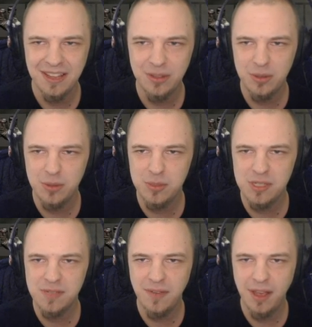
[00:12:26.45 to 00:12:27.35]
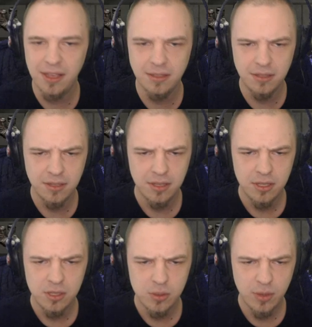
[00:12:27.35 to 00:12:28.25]
That'll do just fine.
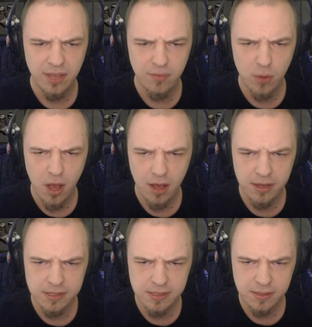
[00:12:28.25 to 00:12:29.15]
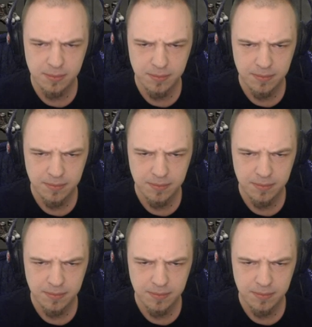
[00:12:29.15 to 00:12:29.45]
Do we have rocks?